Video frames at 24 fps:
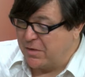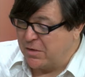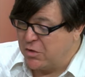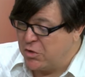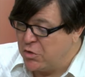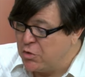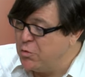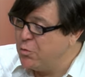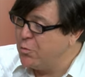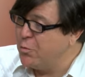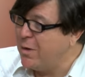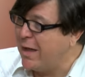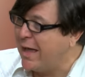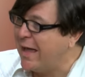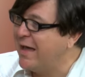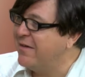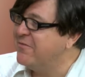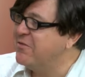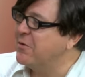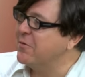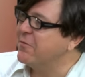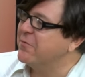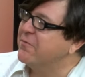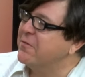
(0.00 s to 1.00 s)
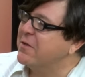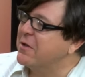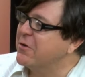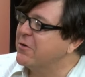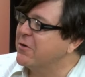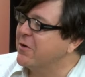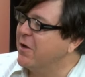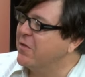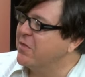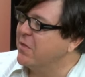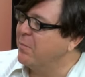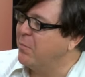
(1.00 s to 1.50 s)
you have your
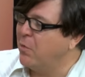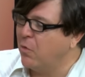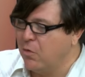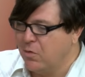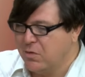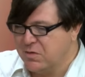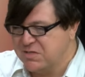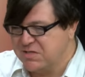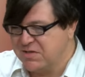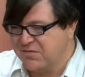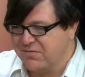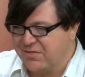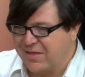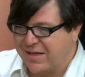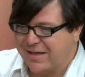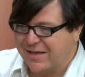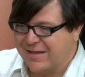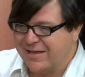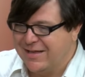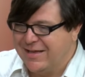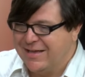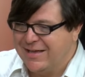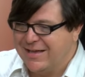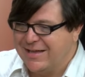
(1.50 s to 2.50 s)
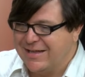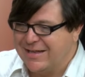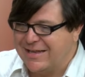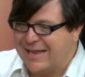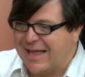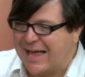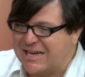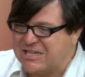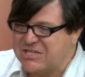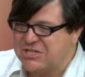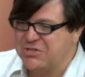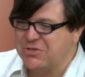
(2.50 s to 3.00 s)
finger on the pulse of like
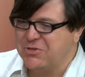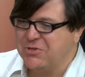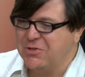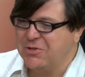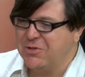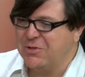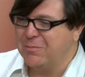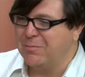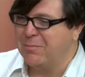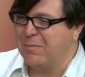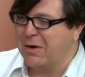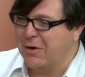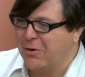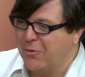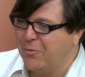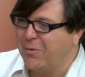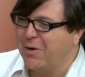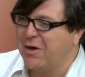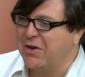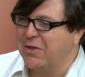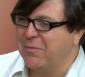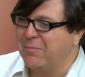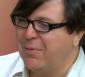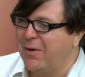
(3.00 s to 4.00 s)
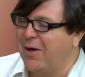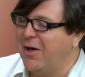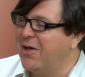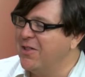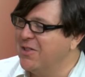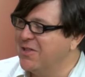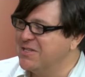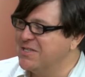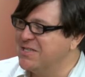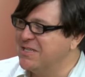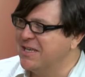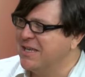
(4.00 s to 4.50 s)
national marijuana
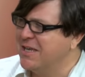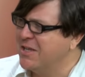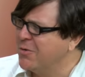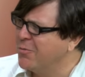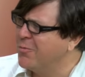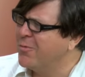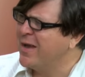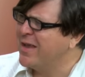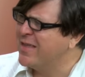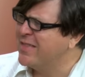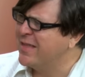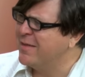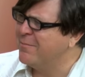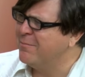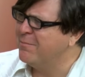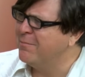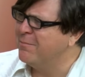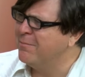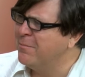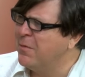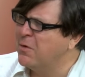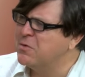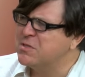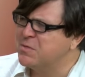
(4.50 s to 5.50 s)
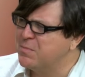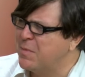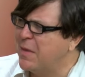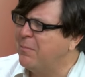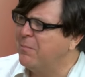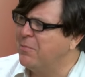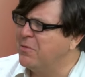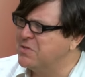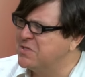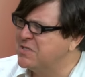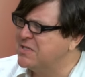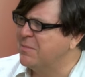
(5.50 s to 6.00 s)
policy in a way that most
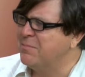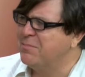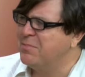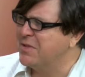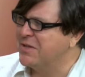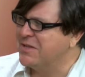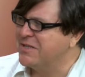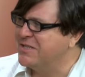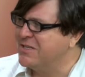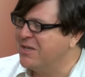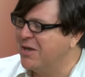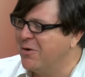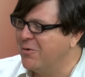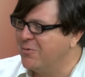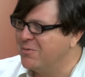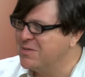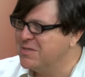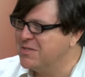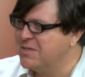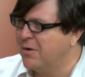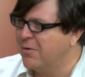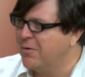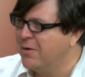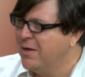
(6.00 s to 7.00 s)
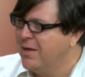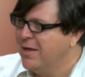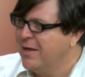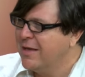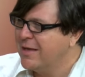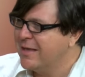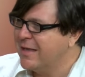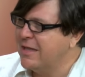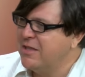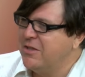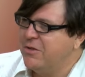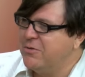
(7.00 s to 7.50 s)
people simply don't. So,
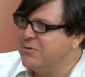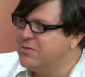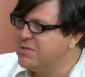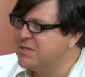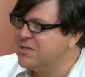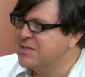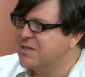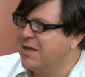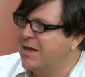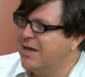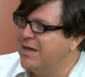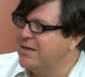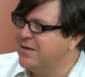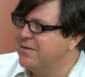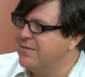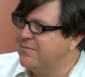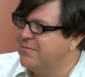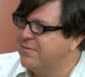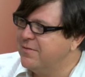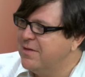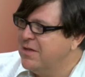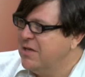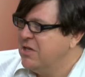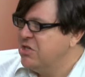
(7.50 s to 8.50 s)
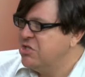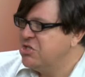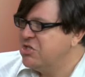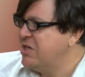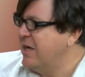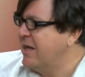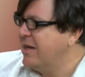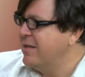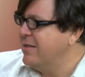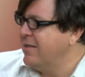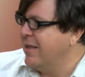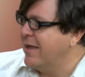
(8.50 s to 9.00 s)
can you just kind of
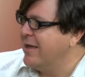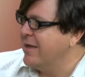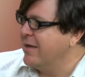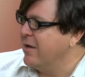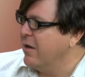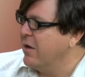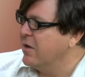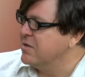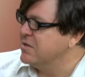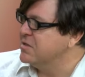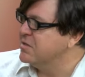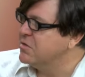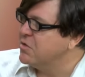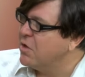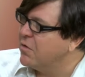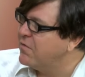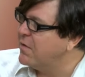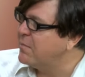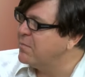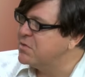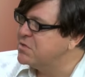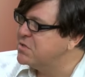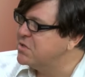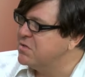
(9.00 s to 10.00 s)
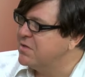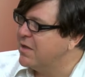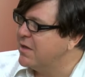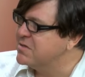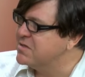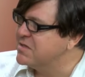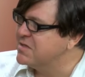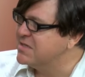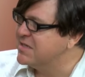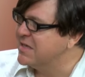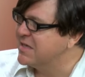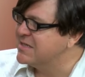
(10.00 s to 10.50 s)
shed a light on November
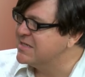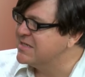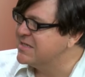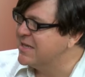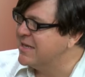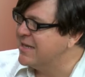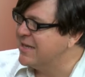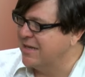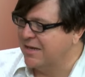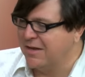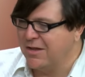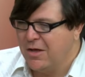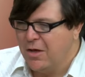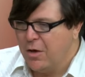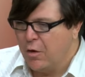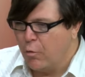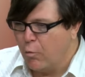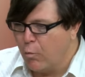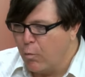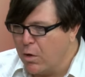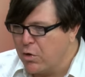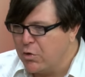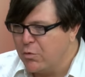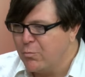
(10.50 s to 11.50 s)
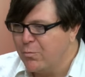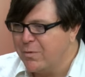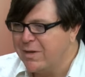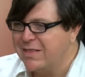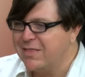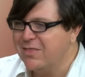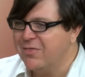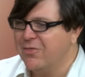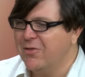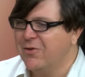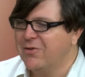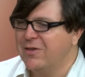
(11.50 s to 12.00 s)
2016? What are we
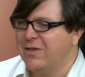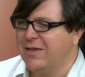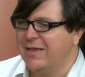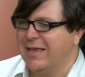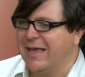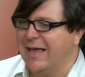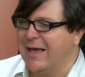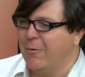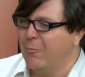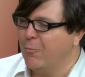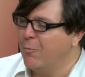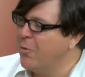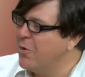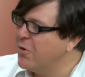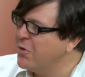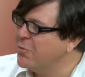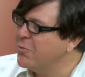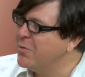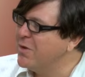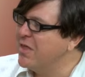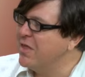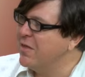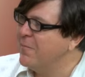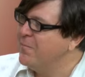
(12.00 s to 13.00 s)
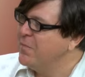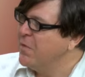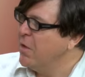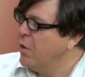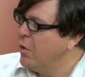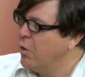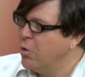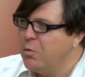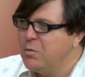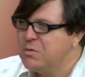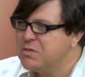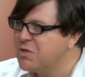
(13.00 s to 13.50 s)
looking at? What are we,
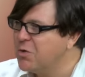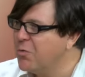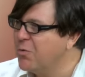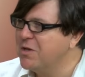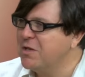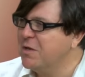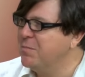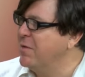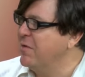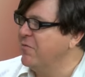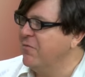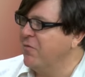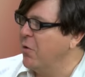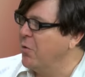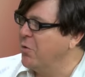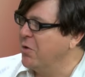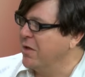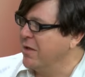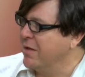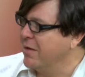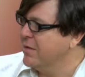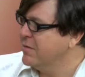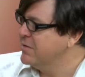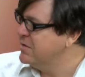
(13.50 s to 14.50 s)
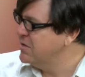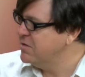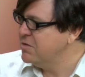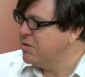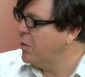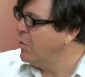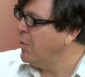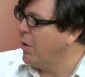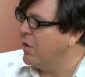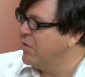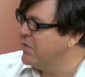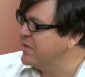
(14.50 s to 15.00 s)
who's going to be voting? Do you
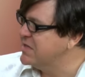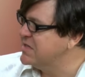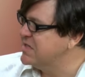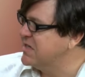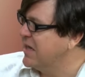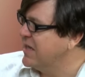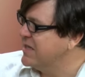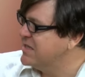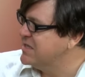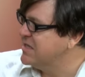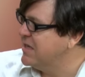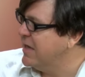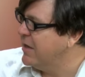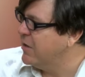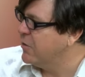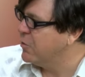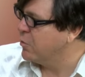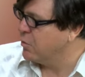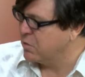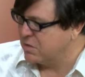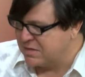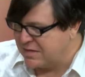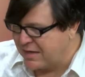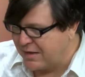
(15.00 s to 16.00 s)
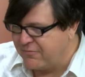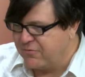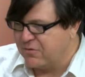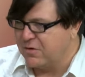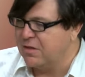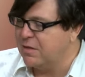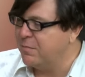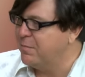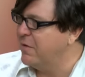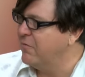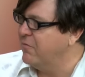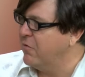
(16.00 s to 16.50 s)
know all the states yet who would
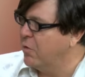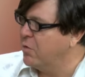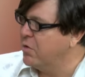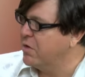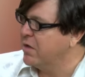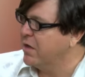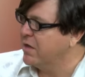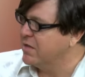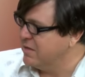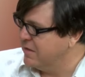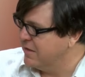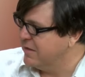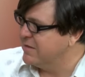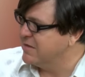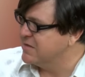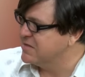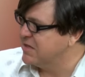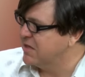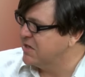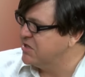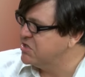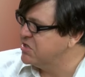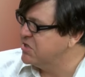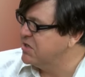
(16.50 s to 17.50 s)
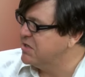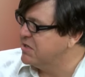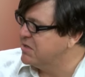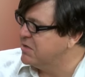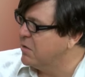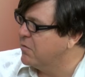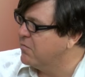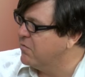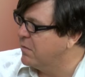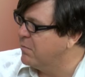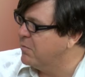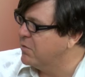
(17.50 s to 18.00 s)
definitely be voting on legalization in
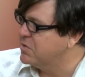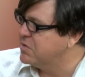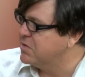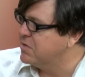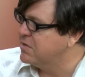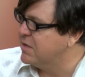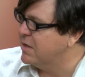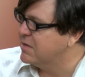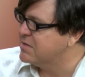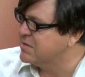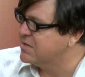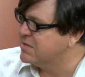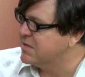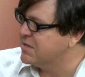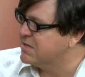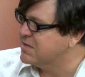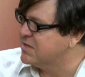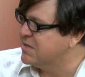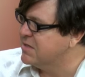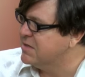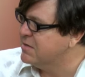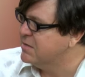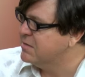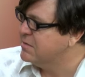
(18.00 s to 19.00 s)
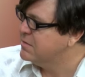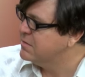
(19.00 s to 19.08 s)
November 2016?